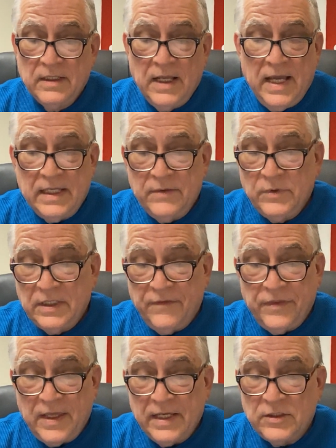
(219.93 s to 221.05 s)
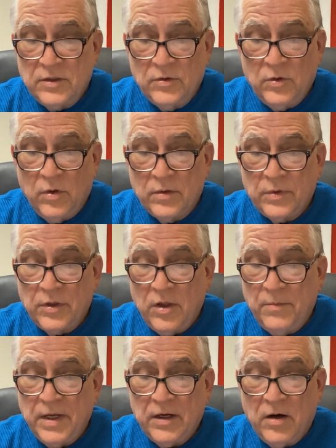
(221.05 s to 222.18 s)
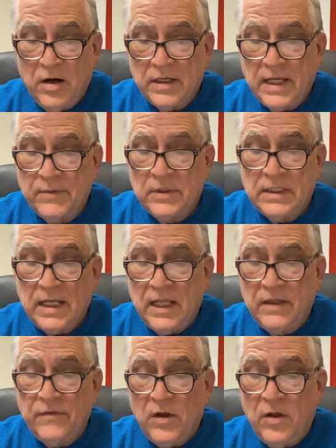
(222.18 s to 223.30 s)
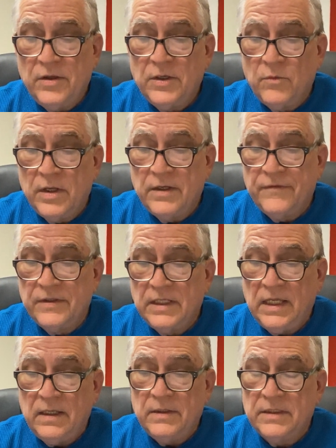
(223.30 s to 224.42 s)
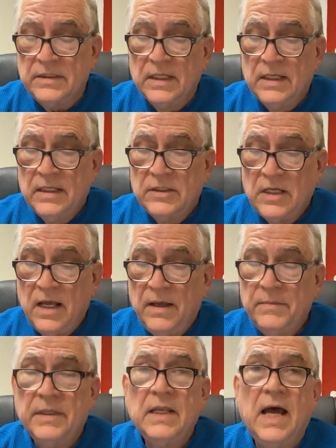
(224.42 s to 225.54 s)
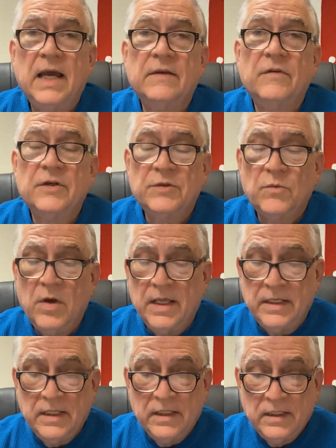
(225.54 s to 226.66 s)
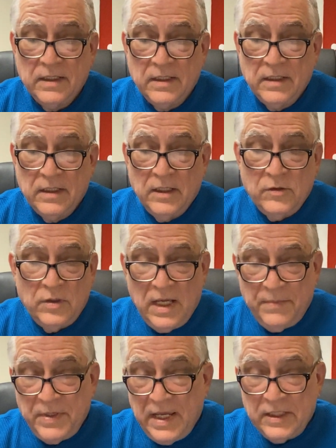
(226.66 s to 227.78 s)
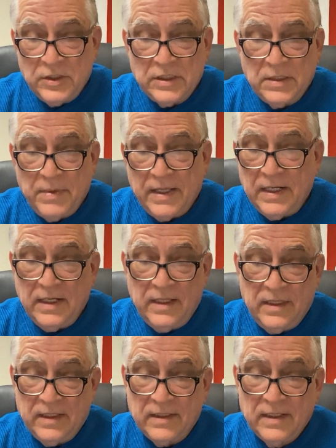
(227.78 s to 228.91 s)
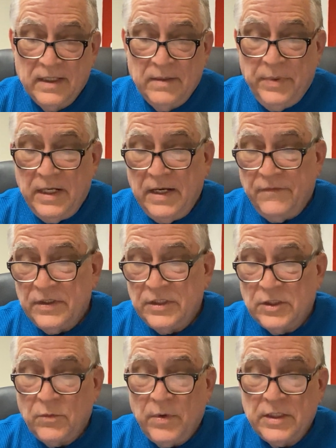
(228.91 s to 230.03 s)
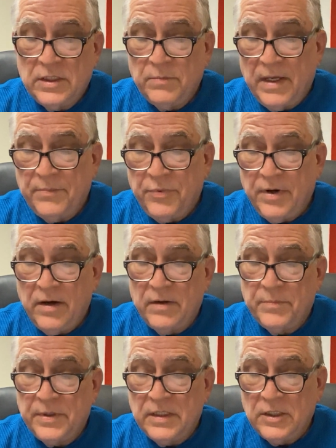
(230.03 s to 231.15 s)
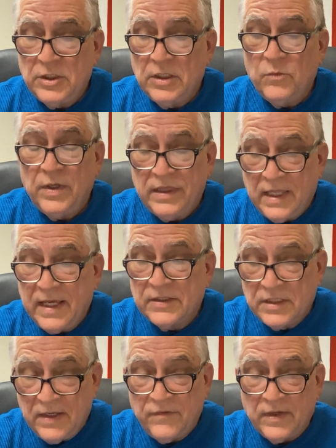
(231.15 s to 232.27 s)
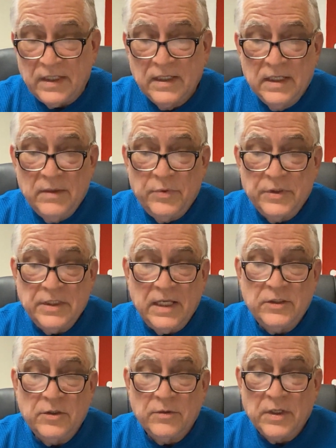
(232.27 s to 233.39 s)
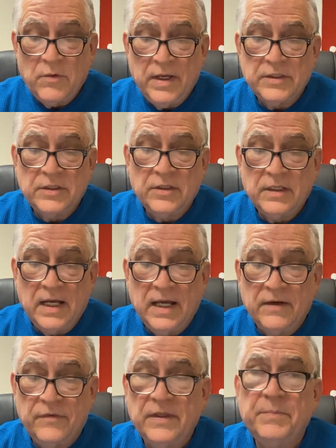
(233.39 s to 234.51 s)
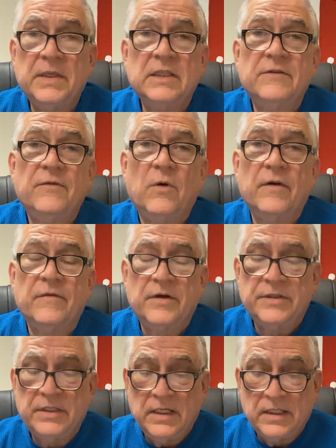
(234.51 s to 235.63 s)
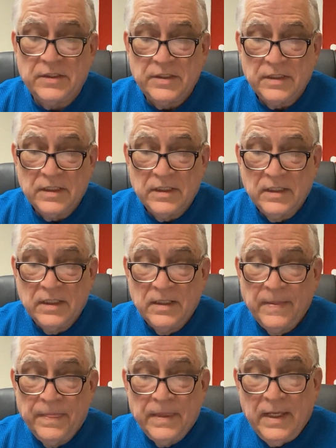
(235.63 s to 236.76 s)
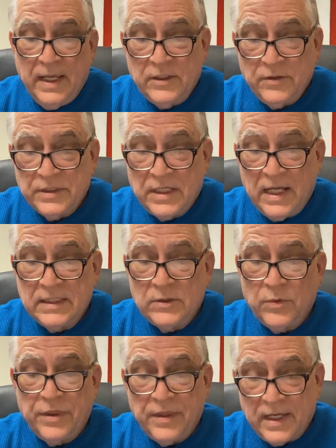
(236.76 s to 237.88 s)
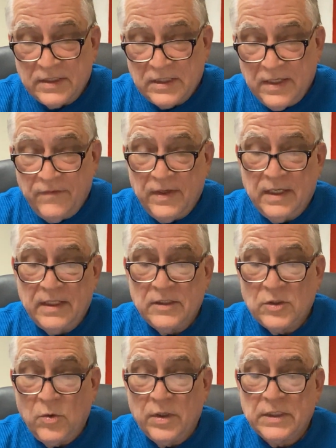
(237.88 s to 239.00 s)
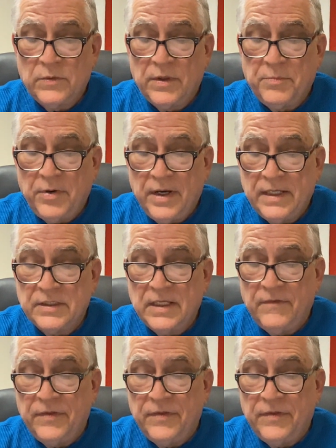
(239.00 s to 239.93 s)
I will give thanks to you, Lord, with all my heart. I will tell of all your wonderful deeds, Psalm 9, verse 1. Do not be anxious about anything, but in every situation, by prayer and petition, with thanksgiving, present your requests to God, Philippians 4, verse 6. Enter his gates with thanksgiving and his courts with praise. Give